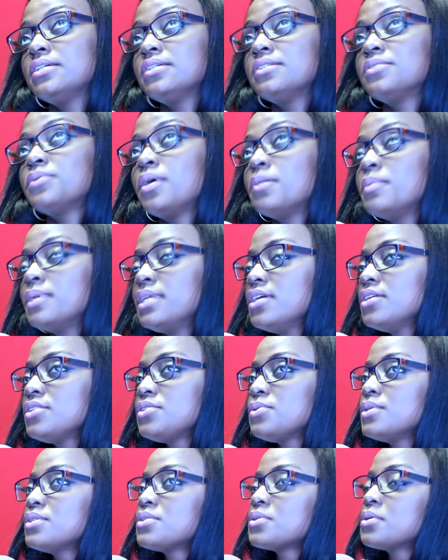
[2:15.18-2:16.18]
uh, well my
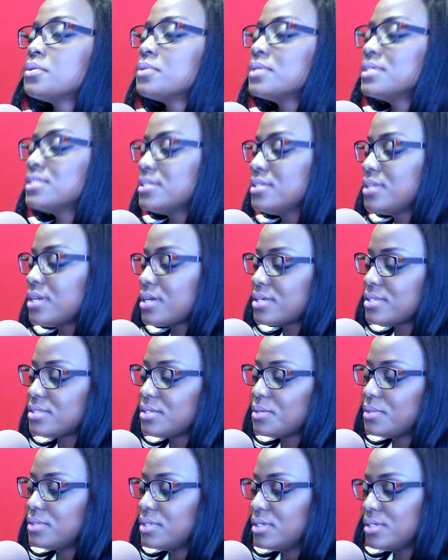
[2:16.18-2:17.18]
nursery school was in
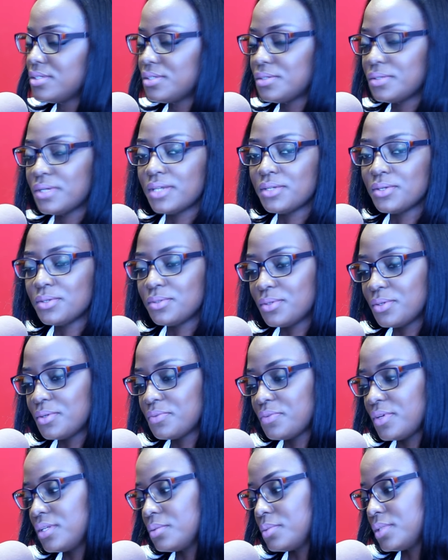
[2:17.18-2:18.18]
nakasero nursery i don't know
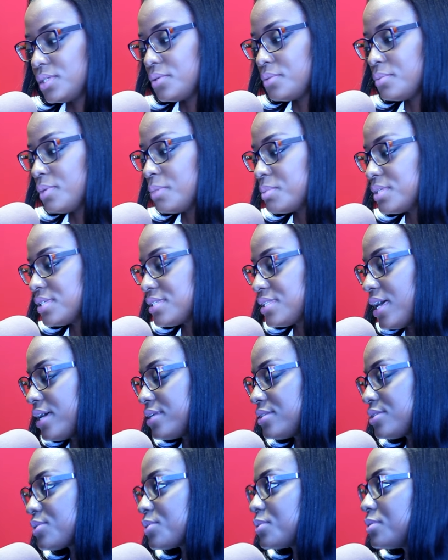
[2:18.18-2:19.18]
if anybody remembers
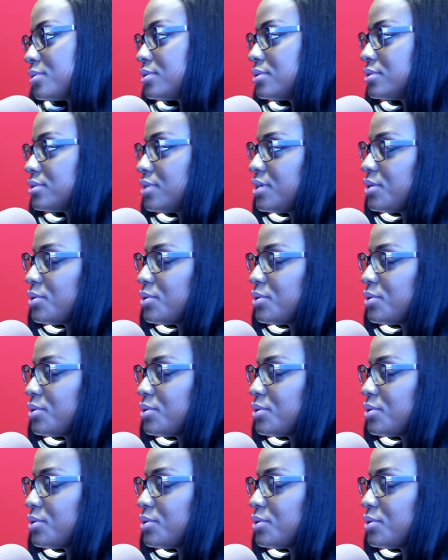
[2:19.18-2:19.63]
that school mm-hmm.